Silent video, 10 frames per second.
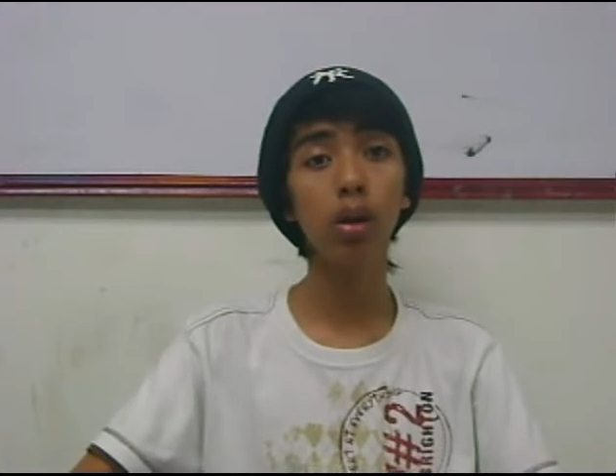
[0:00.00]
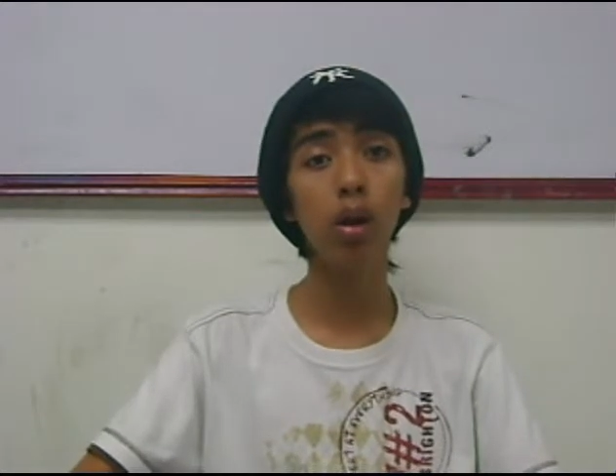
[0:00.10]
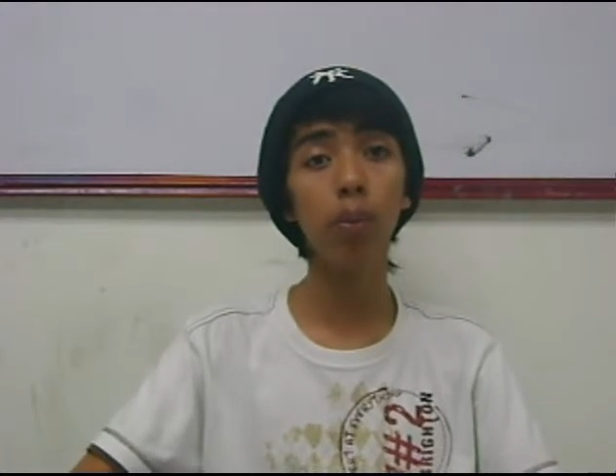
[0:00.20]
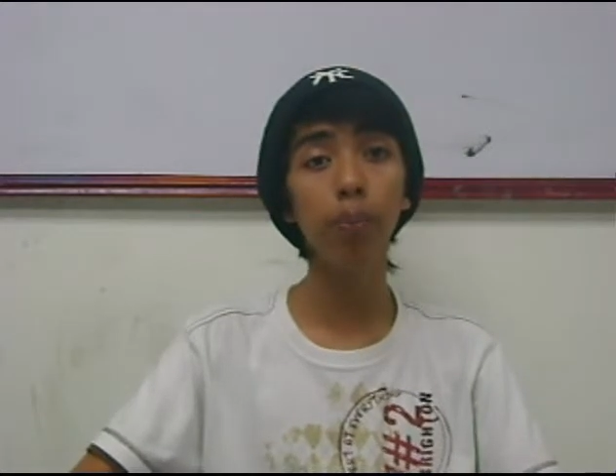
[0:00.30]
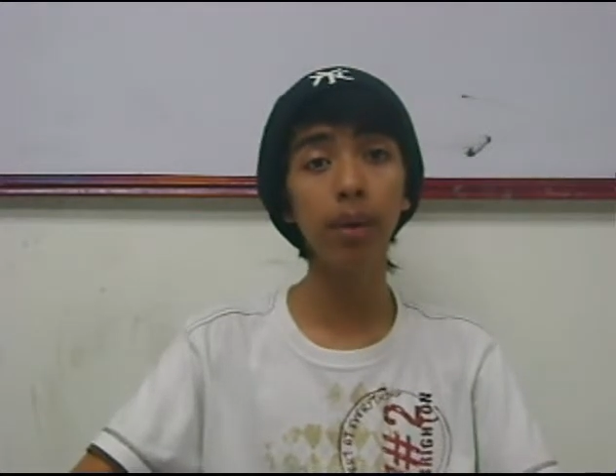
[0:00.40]

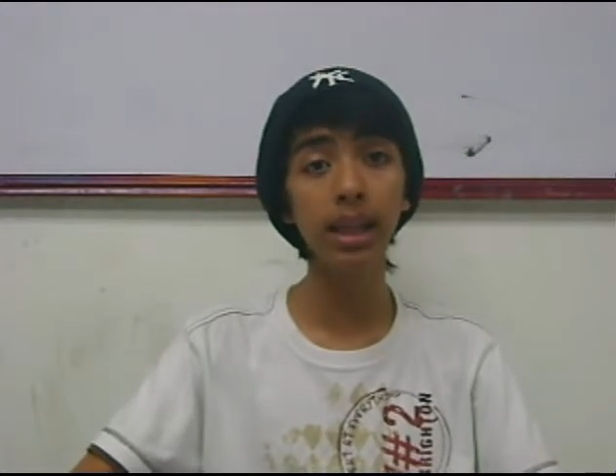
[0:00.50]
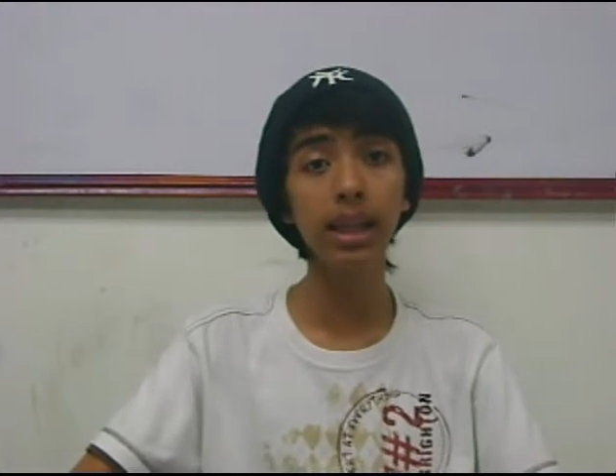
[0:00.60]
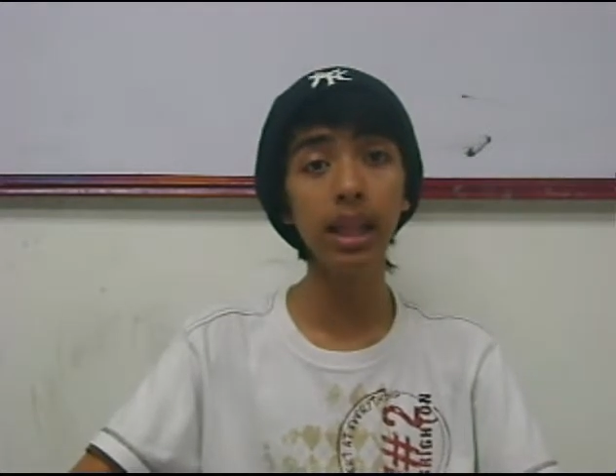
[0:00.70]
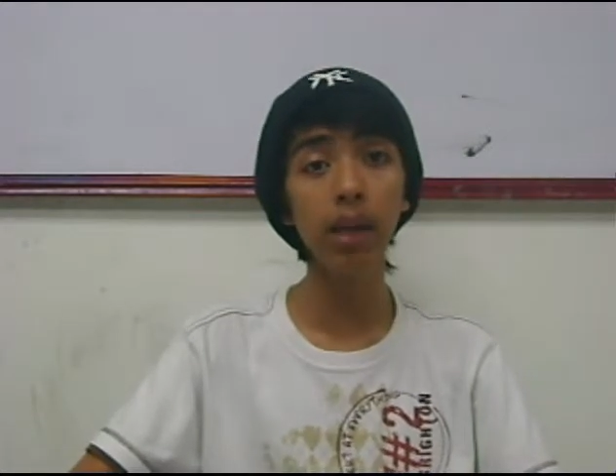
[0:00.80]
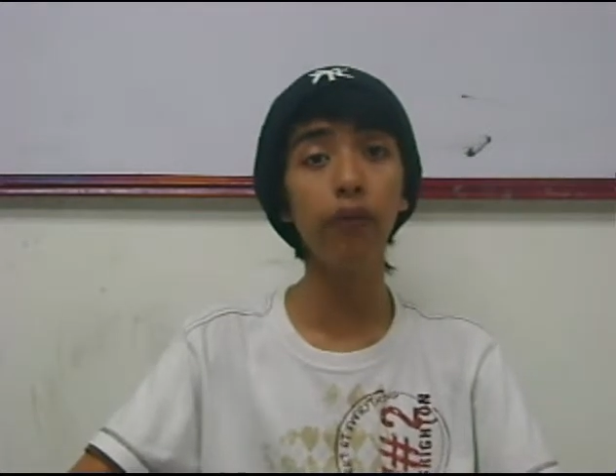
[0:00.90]

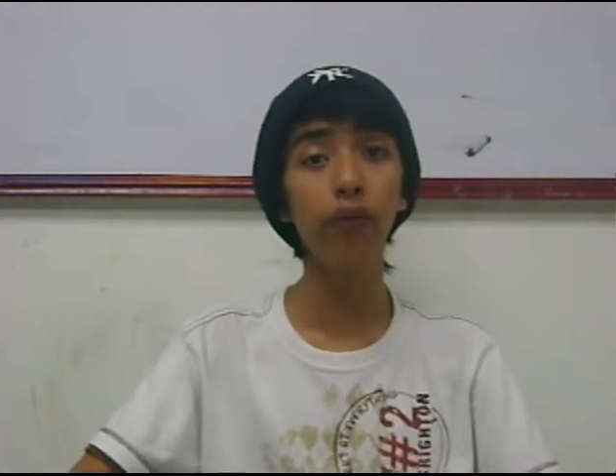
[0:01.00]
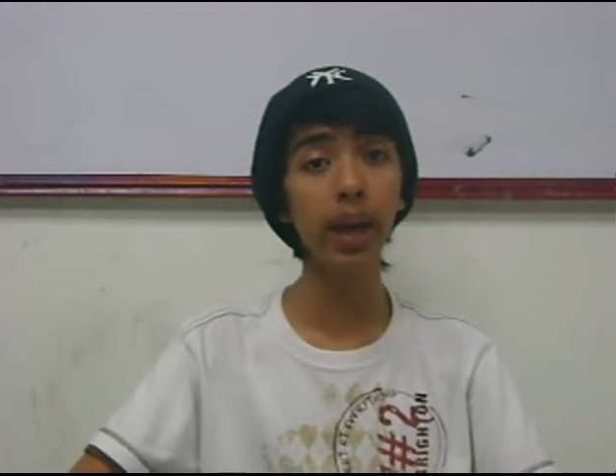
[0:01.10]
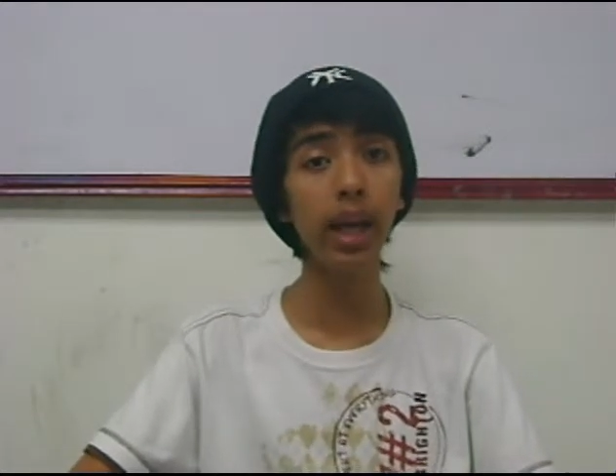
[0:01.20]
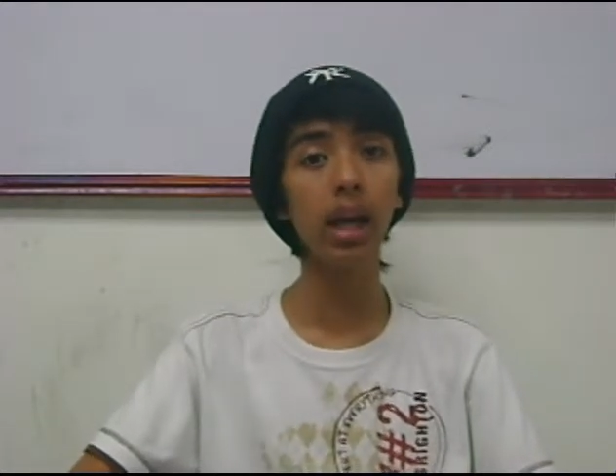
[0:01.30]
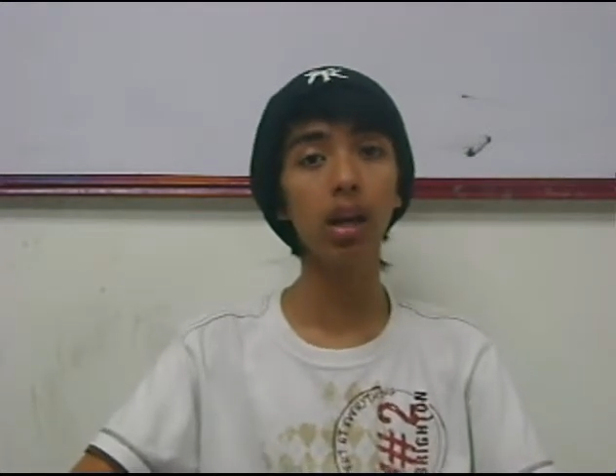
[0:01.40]
completely
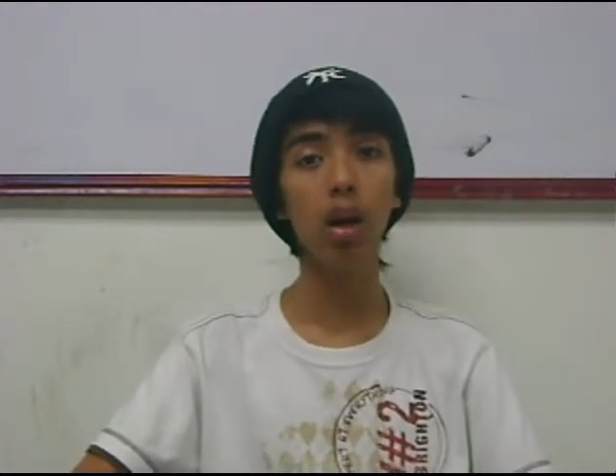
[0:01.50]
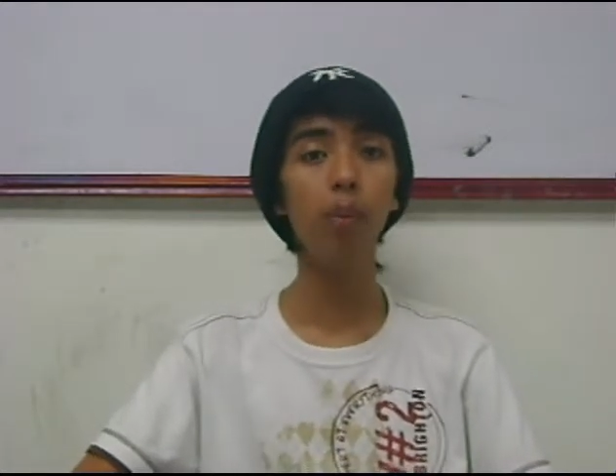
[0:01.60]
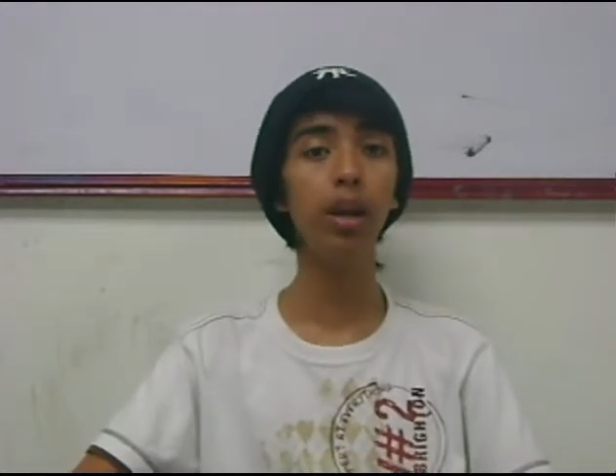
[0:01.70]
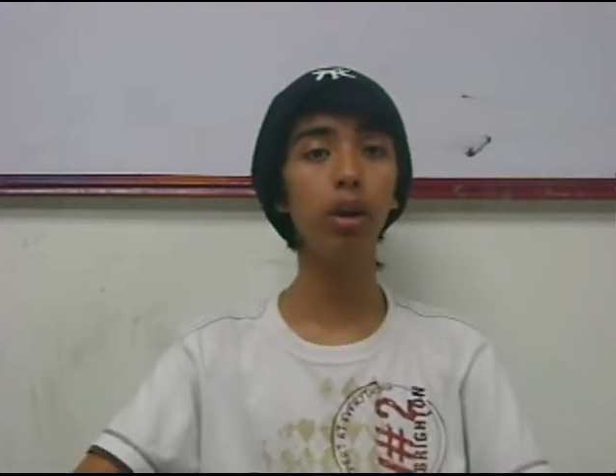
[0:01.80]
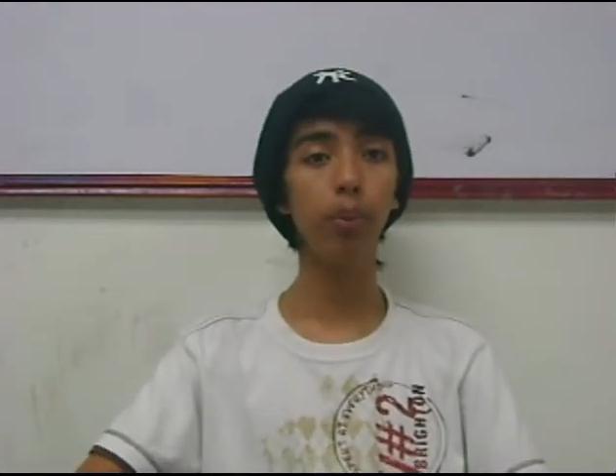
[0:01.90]
free and
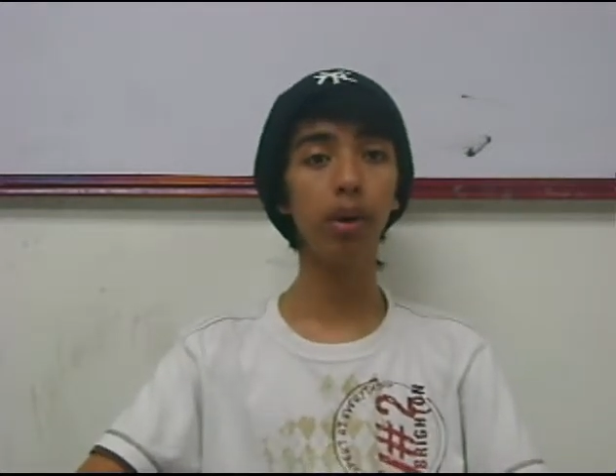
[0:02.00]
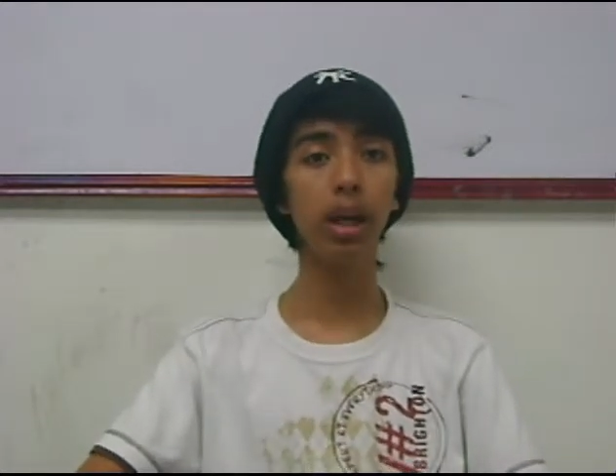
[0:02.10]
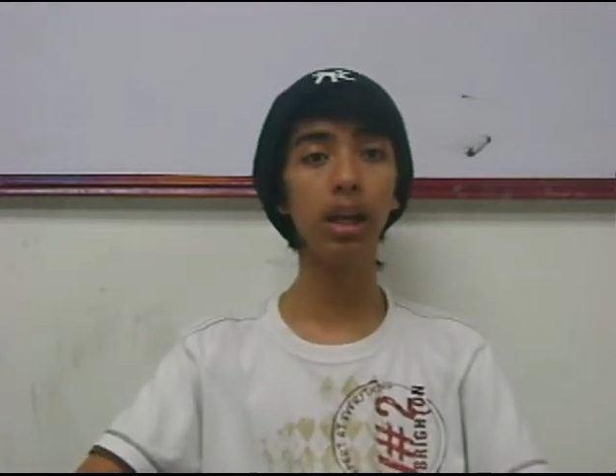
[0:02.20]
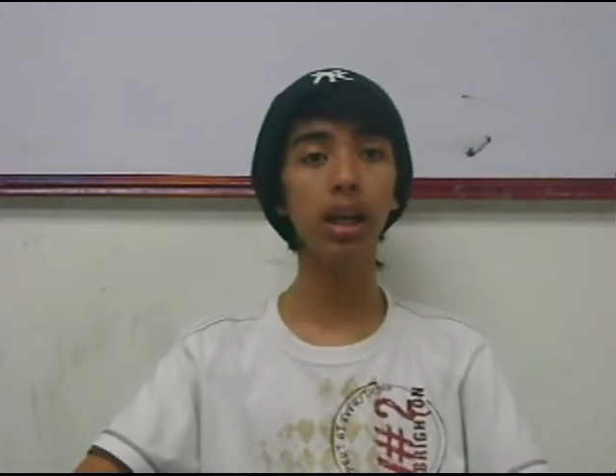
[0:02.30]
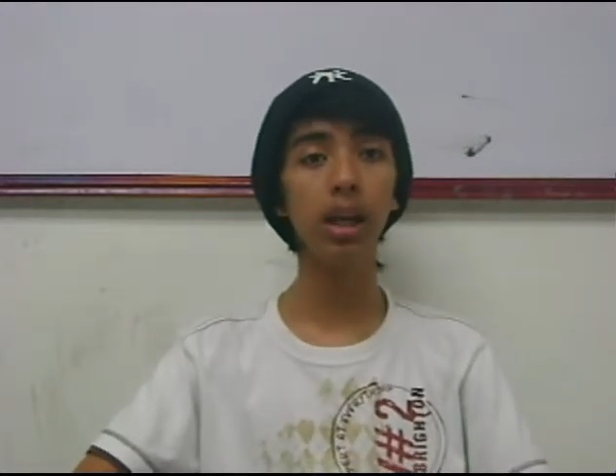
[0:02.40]
open
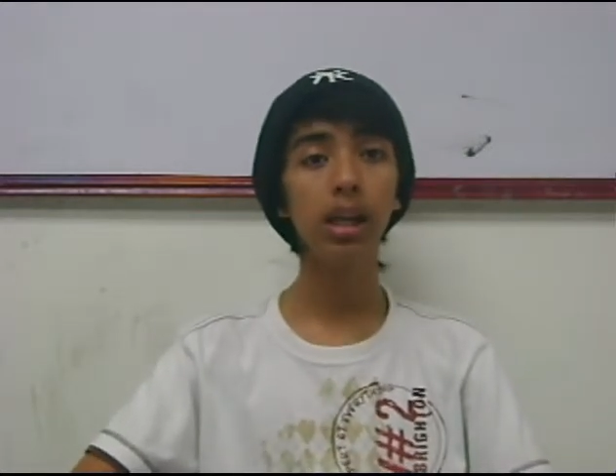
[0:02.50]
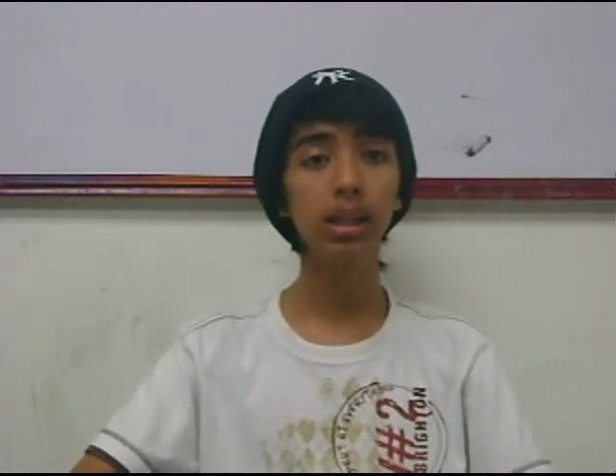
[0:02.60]
operating